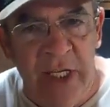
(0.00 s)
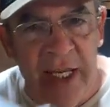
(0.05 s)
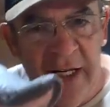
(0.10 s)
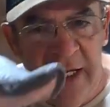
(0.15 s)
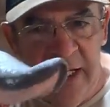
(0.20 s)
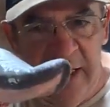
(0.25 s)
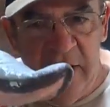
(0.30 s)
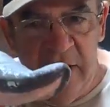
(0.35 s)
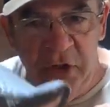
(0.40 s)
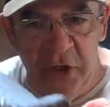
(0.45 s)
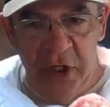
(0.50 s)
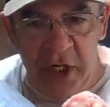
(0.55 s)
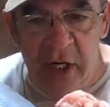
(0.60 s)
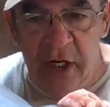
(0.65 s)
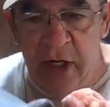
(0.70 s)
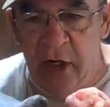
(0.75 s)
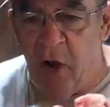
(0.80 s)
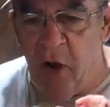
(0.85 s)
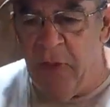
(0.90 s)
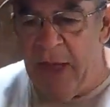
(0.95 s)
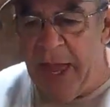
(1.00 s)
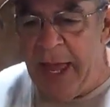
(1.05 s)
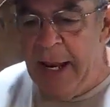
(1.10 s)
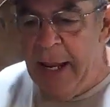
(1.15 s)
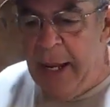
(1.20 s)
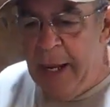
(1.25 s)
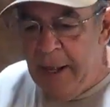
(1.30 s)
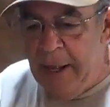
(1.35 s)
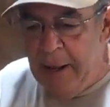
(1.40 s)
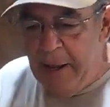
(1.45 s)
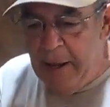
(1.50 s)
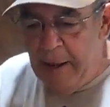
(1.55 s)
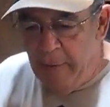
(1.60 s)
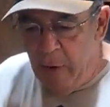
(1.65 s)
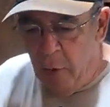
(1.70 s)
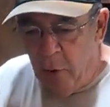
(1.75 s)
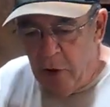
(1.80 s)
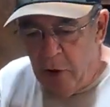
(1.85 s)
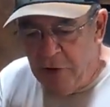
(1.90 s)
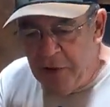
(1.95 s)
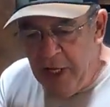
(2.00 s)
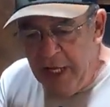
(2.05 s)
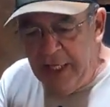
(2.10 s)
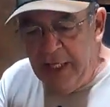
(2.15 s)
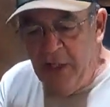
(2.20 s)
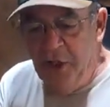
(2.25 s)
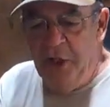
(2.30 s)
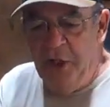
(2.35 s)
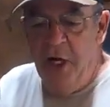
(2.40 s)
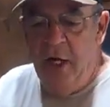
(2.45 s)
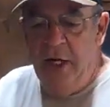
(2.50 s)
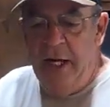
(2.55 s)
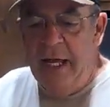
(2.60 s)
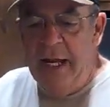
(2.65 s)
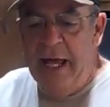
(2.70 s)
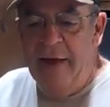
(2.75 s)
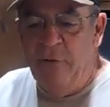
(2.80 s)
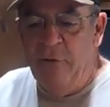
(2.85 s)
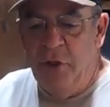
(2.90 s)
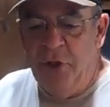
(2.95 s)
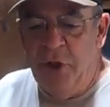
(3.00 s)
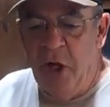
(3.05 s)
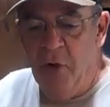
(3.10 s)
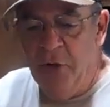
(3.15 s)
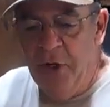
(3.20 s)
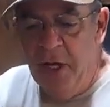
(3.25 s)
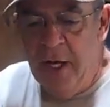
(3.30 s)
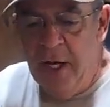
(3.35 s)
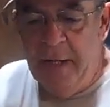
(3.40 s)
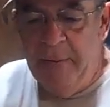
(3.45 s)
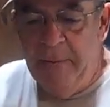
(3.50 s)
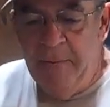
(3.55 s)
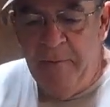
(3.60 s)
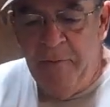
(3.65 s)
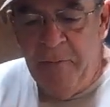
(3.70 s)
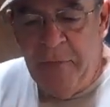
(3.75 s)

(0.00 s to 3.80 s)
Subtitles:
getting in this tongue and all that. But we're gonna take his tongue out after it's all done.